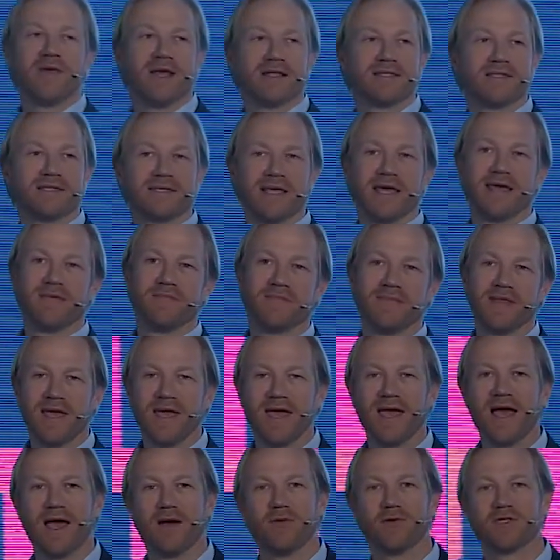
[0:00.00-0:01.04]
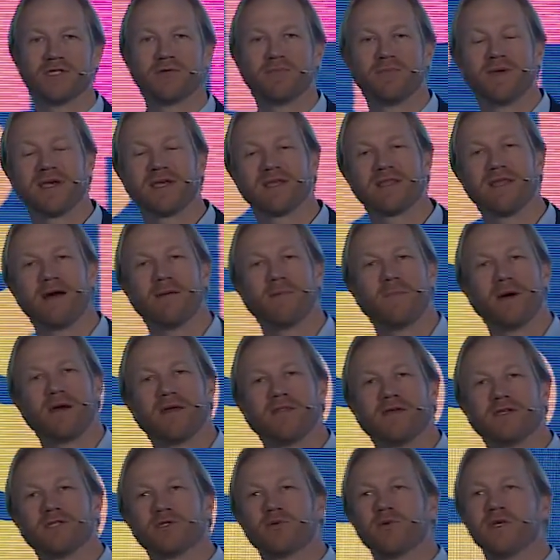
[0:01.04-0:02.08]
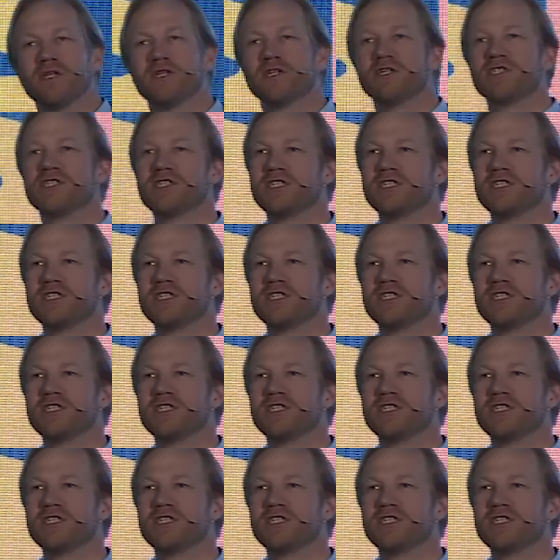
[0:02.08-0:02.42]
that same day, I was picked up by the Swedish